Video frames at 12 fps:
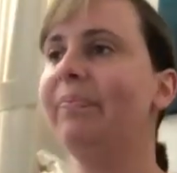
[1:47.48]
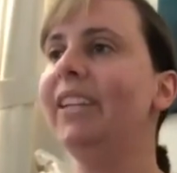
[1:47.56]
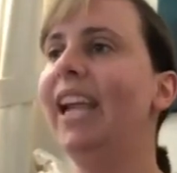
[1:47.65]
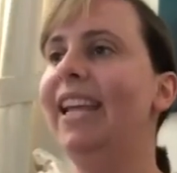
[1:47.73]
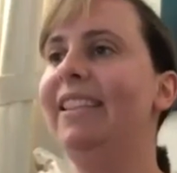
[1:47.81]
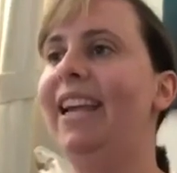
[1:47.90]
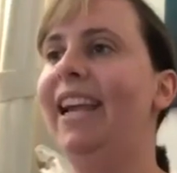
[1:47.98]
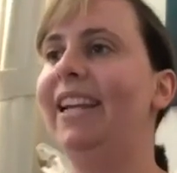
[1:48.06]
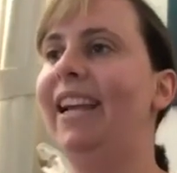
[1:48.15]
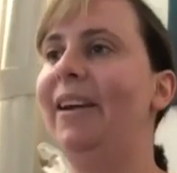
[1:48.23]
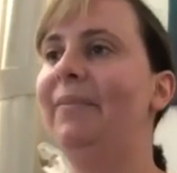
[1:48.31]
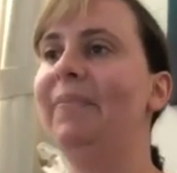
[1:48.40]
And
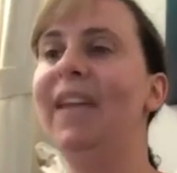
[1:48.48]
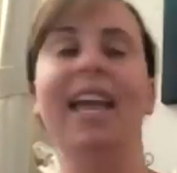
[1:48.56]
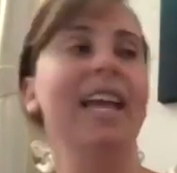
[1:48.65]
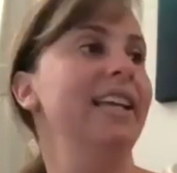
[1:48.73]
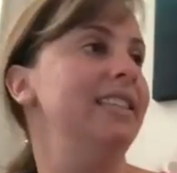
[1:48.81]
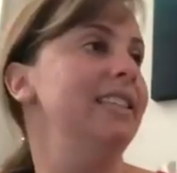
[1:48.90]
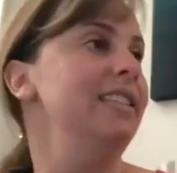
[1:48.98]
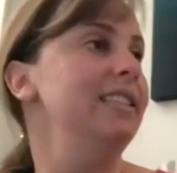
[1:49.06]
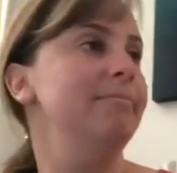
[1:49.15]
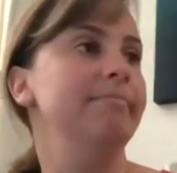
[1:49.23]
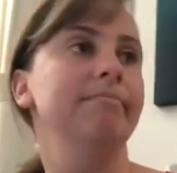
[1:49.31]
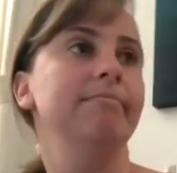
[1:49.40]
then
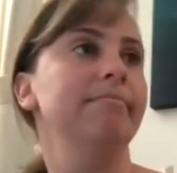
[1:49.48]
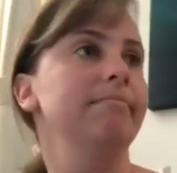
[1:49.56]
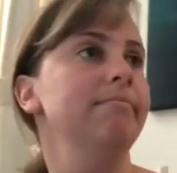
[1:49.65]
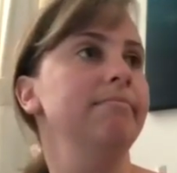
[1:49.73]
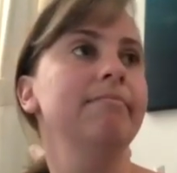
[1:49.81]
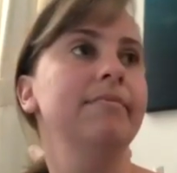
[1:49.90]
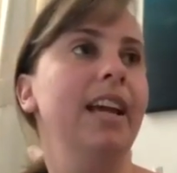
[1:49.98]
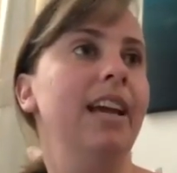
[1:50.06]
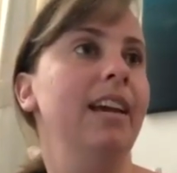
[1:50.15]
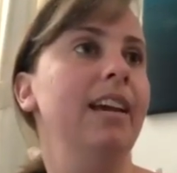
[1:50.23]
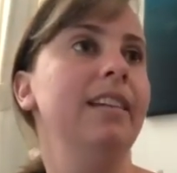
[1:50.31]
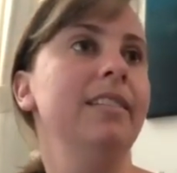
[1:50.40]
just
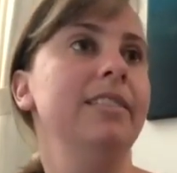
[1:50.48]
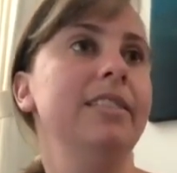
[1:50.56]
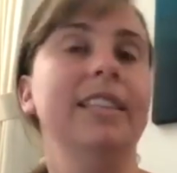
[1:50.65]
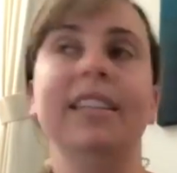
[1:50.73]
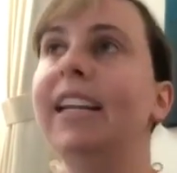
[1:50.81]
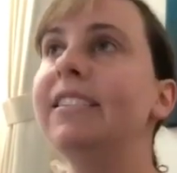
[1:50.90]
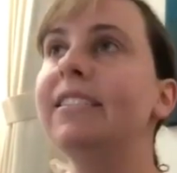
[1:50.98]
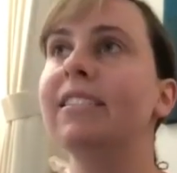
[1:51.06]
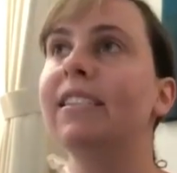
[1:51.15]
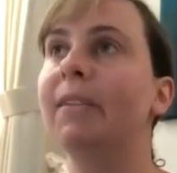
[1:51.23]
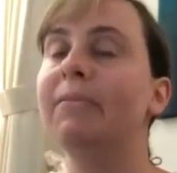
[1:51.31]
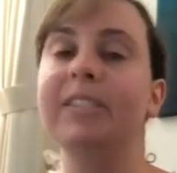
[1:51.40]
a nice
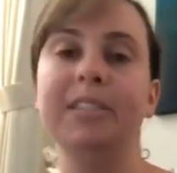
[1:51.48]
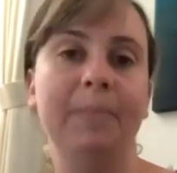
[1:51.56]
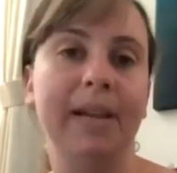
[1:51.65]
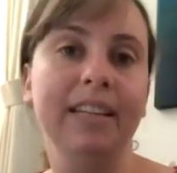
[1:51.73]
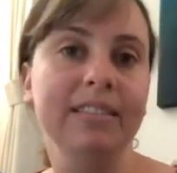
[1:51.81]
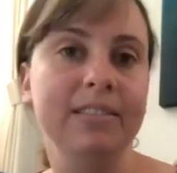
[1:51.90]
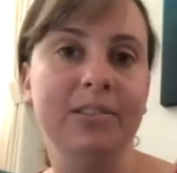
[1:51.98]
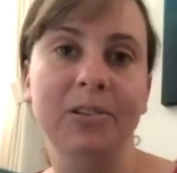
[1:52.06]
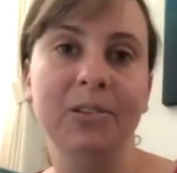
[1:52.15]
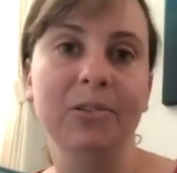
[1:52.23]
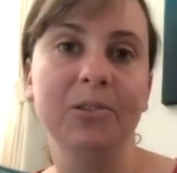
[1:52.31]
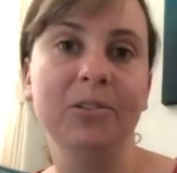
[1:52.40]
comfy space
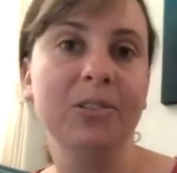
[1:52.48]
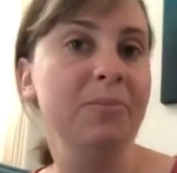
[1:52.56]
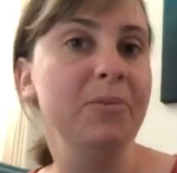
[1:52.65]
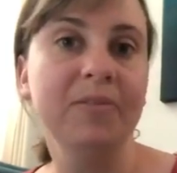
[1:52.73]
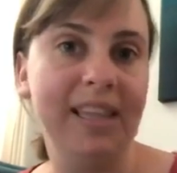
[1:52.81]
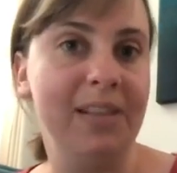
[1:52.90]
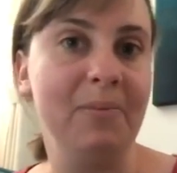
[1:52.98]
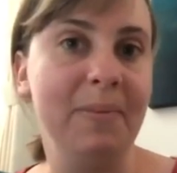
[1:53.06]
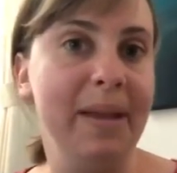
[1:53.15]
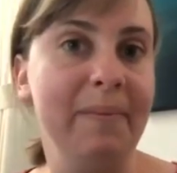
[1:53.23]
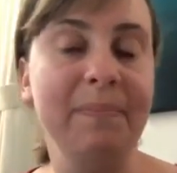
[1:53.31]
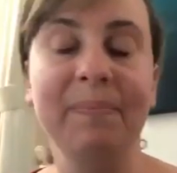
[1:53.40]
to move a little
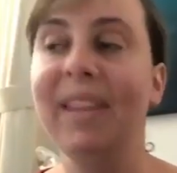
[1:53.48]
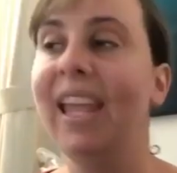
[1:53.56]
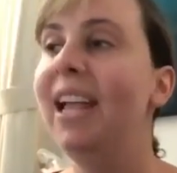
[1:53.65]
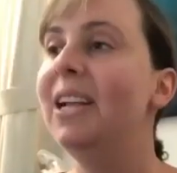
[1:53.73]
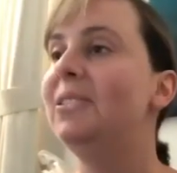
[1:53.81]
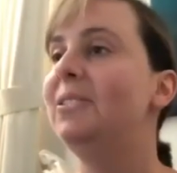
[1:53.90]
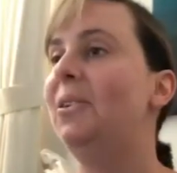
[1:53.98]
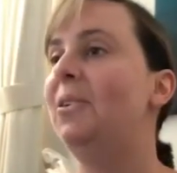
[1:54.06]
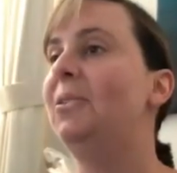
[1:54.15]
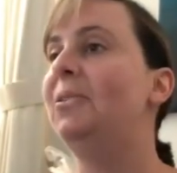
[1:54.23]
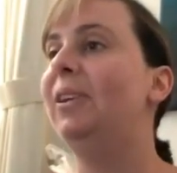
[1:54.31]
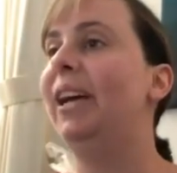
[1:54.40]
bit.
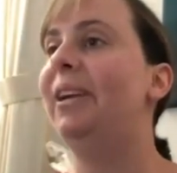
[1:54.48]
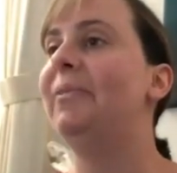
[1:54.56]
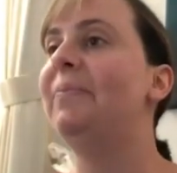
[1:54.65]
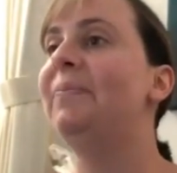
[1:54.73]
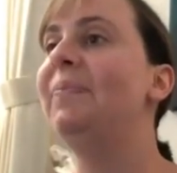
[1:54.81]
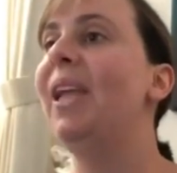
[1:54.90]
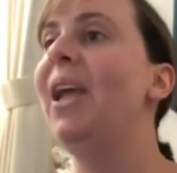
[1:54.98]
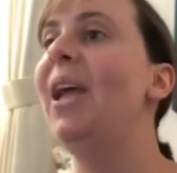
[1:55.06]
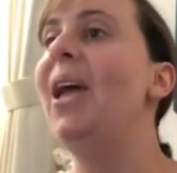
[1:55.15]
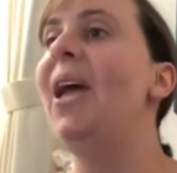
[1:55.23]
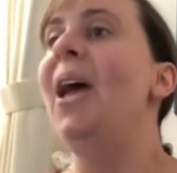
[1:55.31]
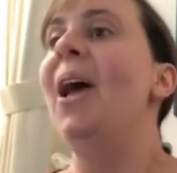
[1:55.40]
So
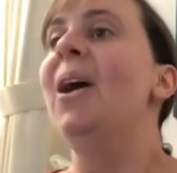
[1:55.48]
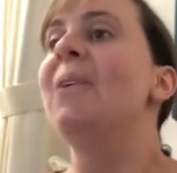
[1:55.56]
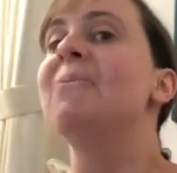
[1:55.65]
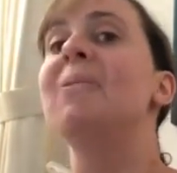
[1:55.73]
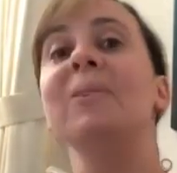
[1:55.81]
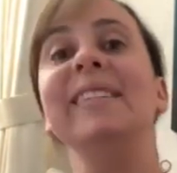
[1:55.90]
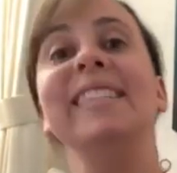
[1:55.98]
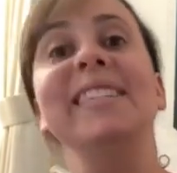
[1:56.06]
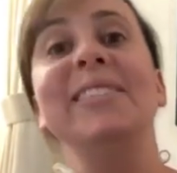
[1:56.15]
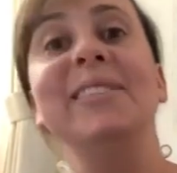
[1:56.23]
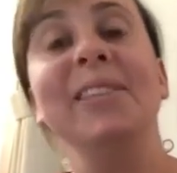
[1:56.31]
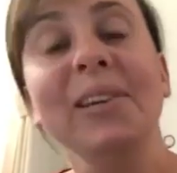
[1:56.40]
what we're going to
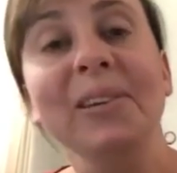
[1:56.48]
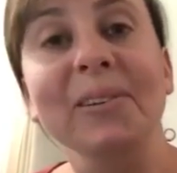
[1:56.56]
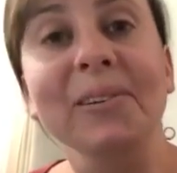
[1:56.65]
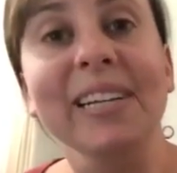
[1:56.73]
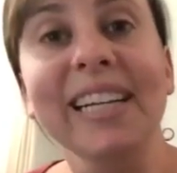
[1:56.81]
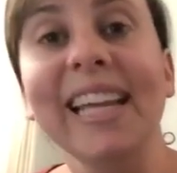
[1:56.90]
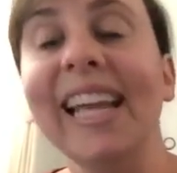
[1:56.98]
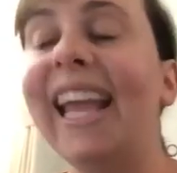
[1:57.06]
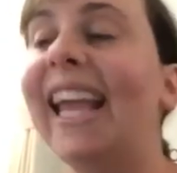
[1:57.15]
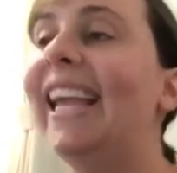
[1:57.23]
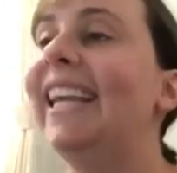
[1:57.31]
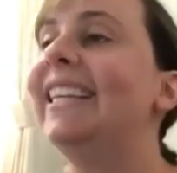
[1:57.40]
do
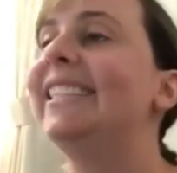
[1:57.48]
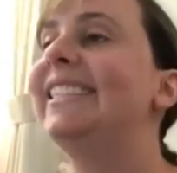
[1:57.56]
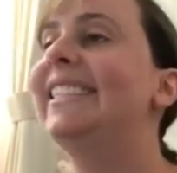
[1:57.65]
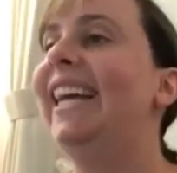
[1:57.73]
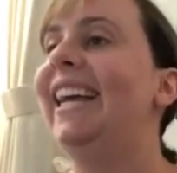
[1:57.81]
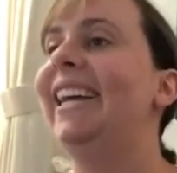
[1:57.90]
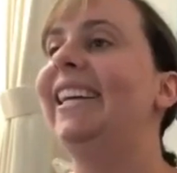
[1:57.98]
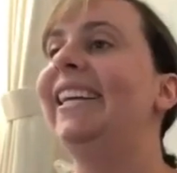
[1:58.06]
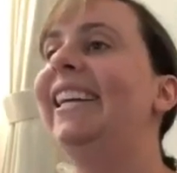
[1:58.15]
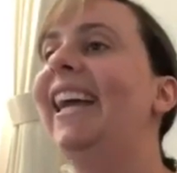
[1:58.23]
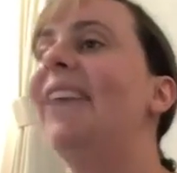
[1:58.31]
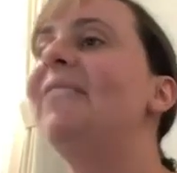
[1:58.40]
is
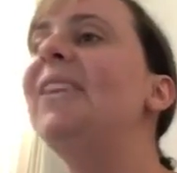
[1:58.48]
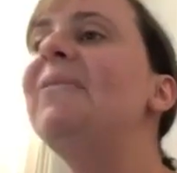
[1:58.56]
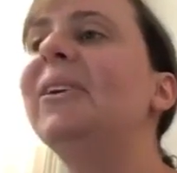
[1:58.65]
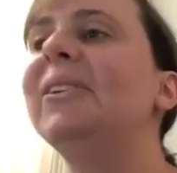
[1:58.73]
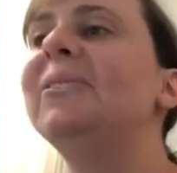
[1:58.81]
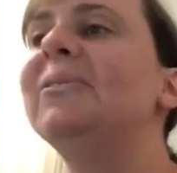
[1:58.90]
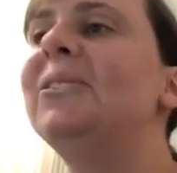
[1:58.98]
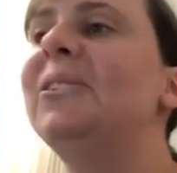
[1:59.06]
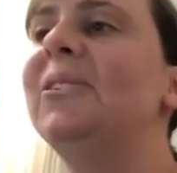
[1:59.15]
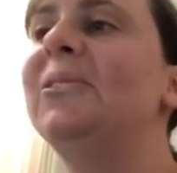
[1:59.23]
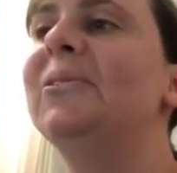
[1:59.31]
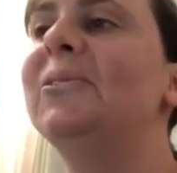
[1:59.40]
I really want you
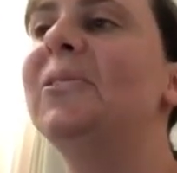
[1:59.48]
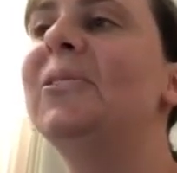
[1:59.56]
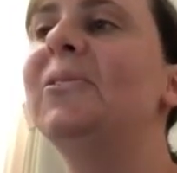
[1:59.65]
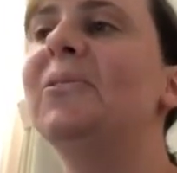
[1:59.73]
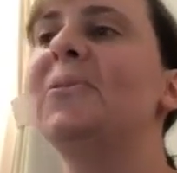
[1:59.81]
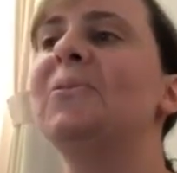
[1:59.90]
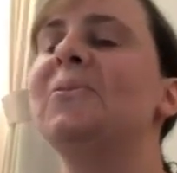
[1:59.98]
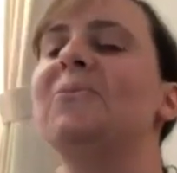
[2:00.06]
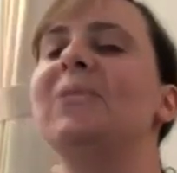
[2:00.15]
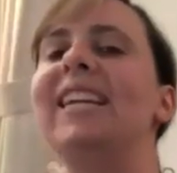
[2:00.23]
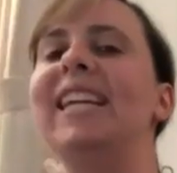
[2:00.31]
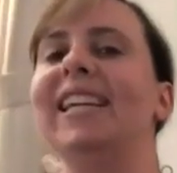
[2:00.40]
to
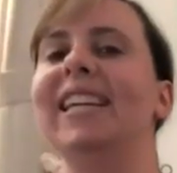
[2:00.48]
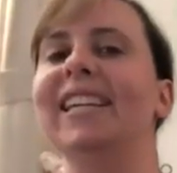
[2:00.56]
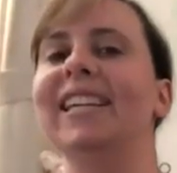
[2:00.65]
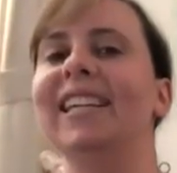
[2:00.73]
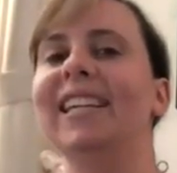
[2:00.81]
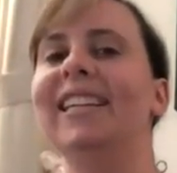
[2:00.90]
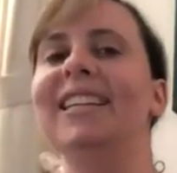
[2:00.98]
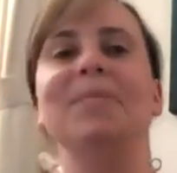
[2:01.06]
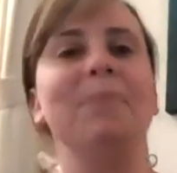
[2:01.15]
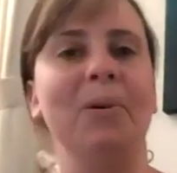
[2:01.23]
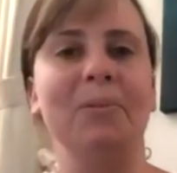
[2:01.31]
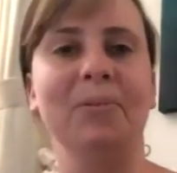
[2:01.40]
read this
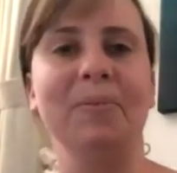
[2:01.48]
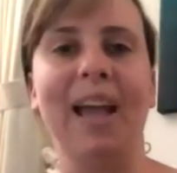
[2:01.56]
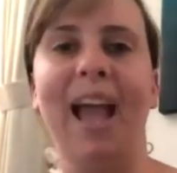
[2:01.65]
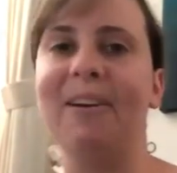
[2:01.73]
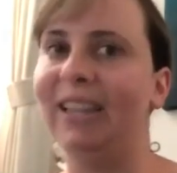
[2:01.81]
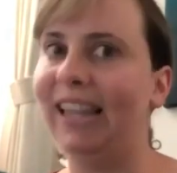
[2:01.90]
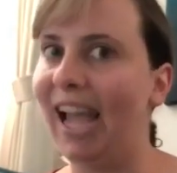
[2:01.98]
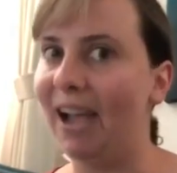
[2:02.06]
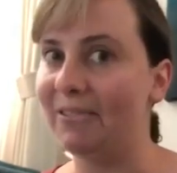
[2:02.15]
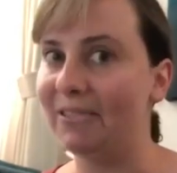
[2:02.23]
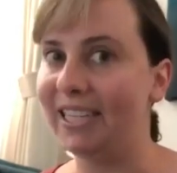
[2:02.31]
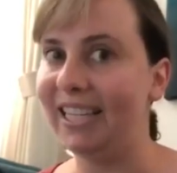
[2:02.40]
poem out
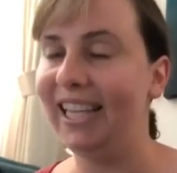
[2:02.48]
loud.